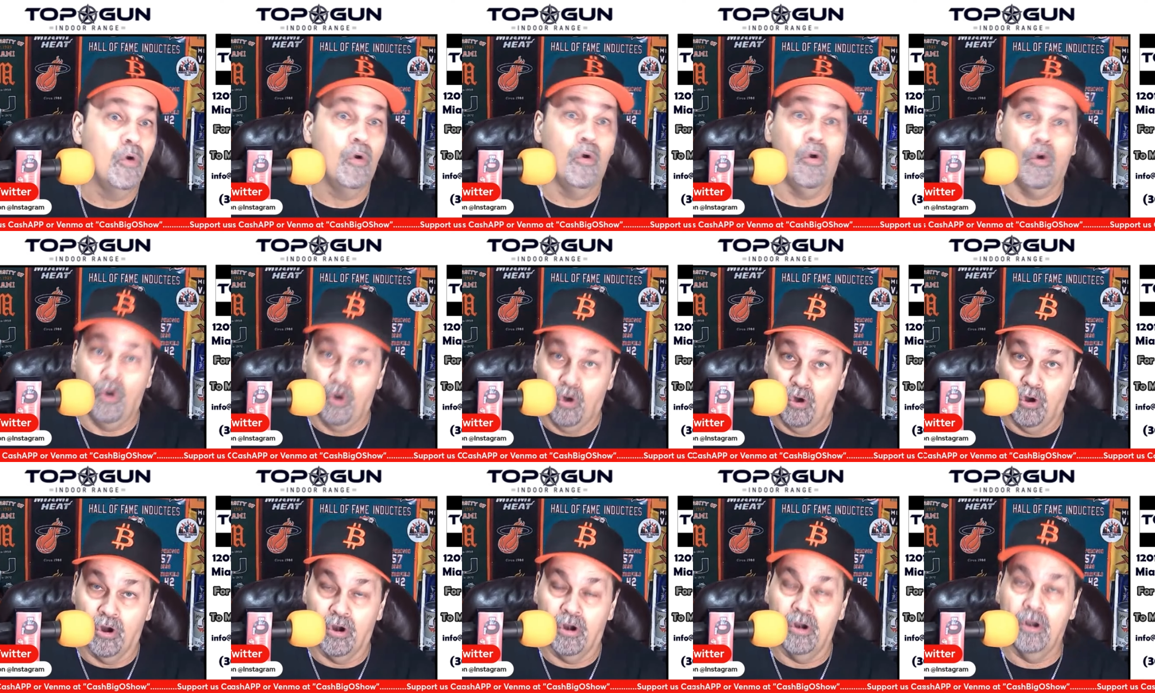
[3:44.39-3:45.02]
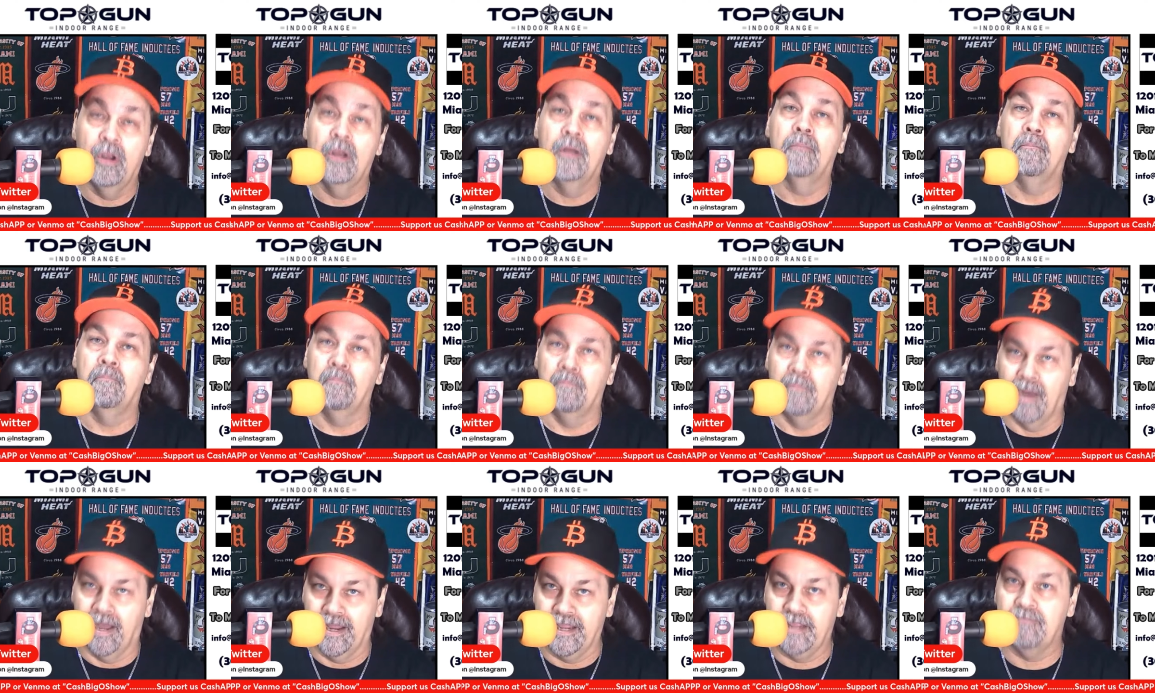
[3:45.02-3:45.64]
or
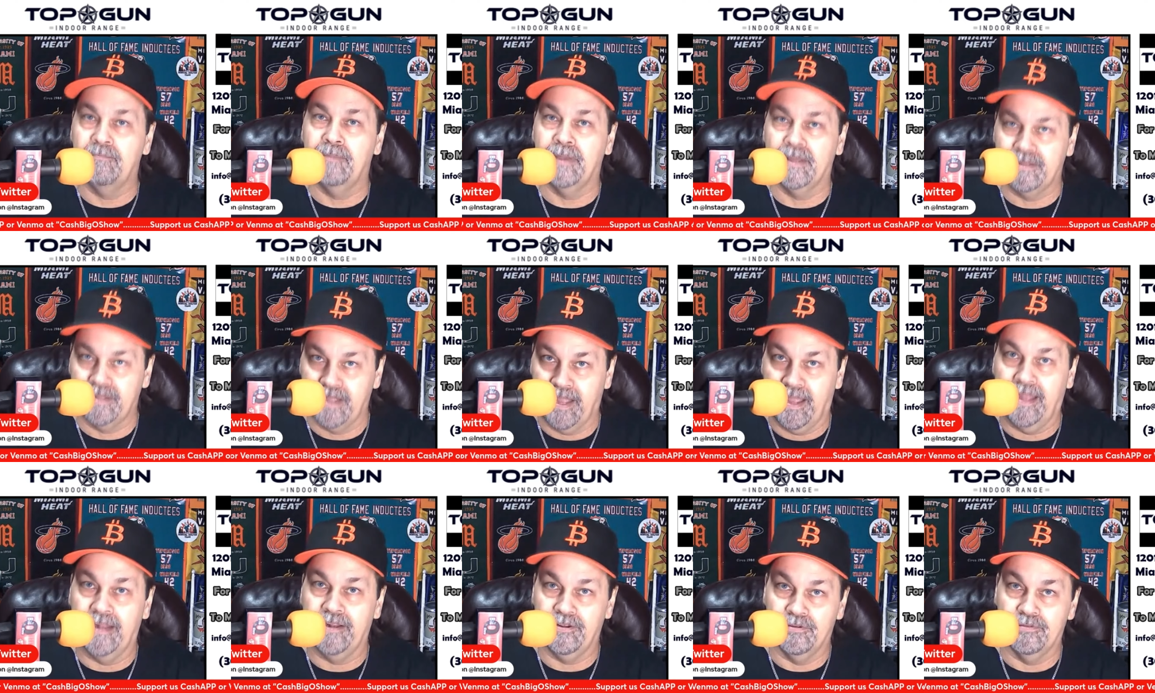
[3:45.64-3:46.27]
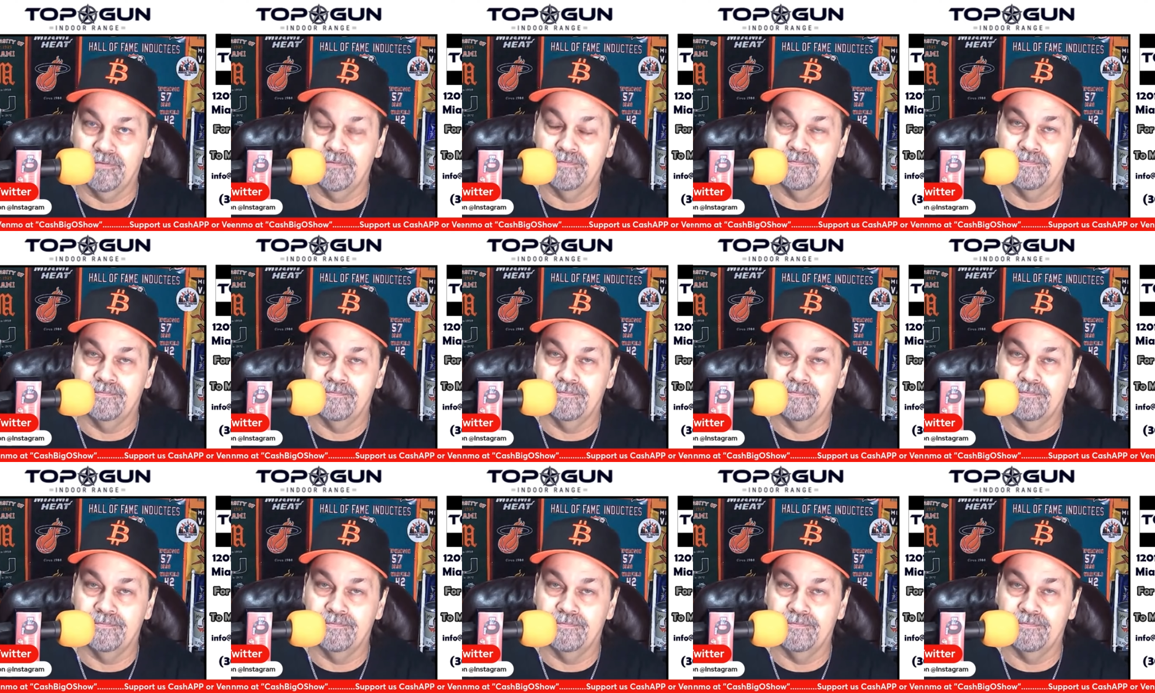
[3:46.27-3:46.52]
Mike McDaniel.